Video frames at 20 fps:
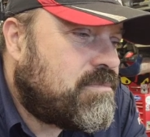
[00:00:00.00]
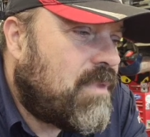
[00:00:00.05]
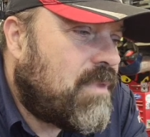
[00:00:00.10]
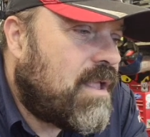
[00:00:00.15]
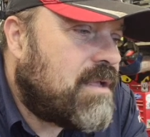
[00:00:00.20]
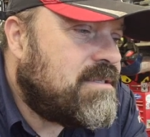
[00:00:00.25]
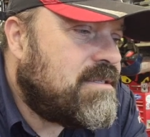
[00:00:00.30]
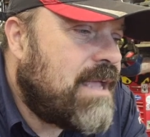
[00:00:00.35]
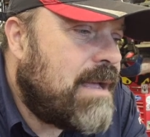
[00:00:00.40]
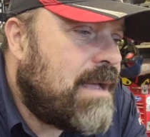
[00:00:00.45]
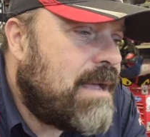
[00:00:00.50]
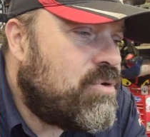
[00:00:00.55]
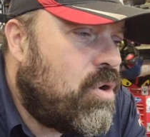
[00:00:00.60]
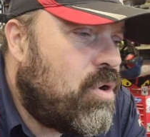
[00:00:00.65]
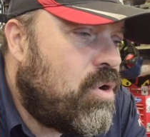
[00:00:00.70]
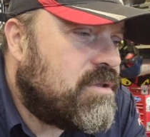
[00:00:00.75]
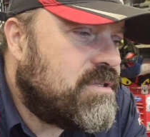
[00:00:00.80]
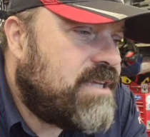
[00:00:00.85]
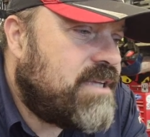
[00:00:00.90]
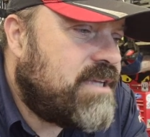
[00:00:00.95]
Simon
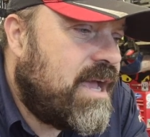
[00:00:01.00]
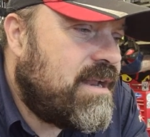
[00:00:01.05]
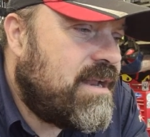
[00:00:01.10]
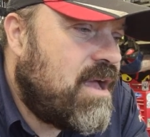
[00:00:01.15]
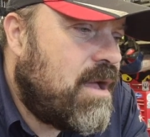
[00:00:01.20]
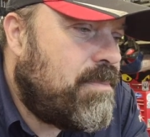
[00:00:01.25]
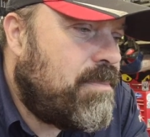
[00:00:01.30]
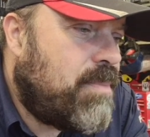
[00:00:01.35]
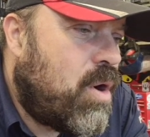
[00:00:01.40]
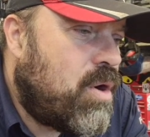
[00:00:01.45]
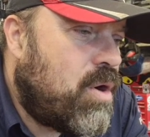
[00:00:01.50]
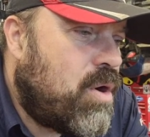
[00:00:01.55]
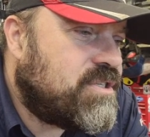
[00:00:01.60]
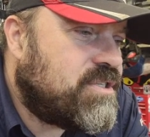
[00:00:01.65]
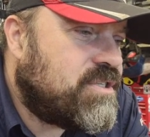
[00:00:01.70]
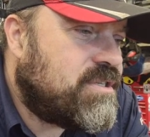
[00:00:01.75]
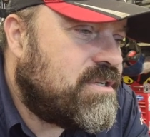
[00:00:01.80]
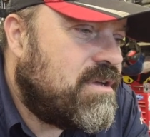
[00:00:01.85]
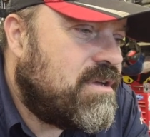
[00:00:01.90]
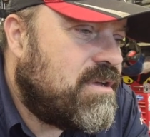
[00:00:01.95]
Roll, tenner a
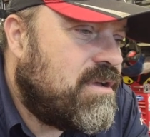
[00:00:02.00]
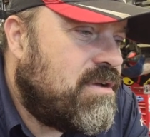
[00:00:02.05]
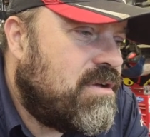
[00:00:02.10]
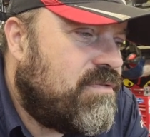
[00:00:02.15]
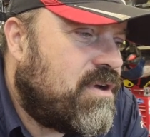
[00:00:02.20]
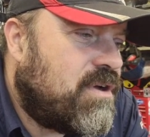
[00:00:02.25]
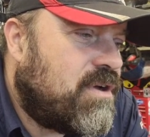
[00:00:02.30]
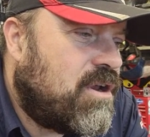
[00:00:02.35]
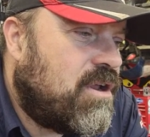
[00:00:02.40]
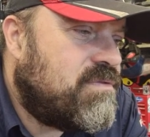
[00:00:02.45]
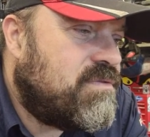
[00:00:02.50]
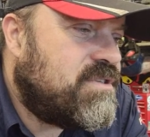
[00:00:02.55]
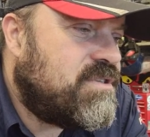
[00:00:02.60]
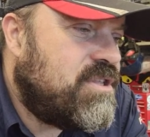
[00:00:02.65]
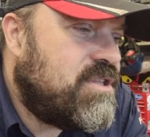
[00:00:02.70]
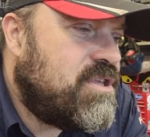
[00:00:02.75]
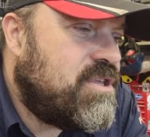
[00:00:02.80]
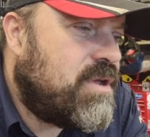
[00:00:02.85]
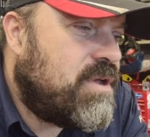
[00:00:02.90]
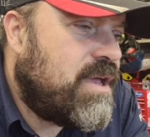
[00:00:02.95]
box for gloves in
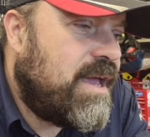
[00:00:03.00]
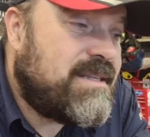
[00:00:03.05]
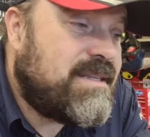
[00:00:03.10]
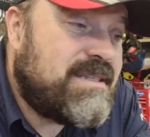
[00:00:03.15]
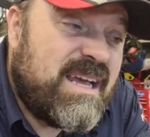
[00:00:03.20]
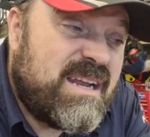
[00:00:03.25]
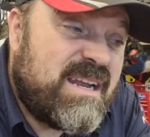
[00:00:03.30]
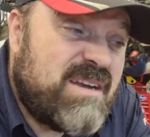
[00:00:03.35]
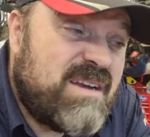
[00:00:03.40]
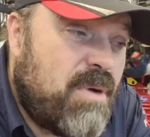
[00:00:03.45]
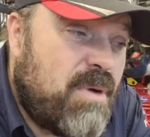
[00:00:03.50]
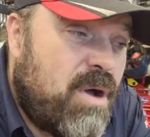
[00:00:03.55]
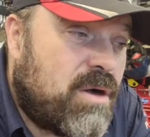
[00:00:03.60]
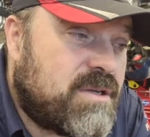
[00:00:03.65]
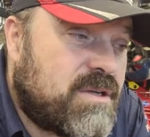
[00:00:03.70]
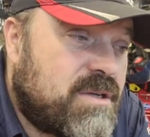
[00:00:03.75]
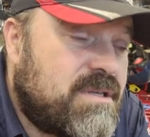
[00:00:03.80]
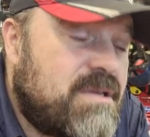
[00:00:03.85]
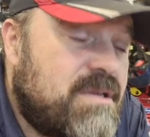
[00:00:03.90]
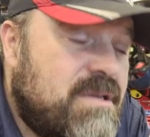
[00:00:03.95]
the UK. A tenner a
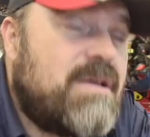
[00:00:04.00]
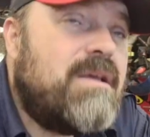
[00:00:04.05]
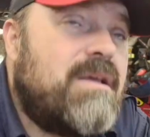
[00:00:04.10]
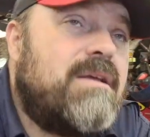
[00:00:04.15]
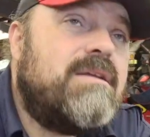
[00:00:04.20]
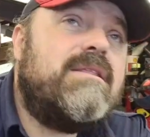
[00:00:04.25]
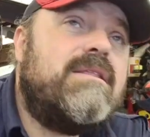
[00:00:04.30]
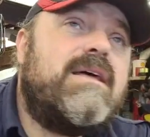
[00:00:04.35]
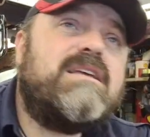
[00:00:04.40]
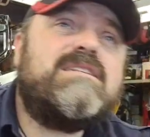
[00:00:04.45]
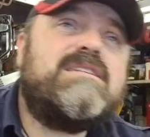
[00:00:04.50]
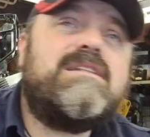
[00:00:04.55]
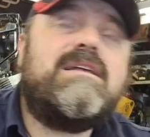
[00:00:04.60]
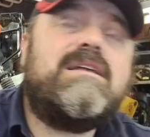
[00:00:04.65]
box. That's like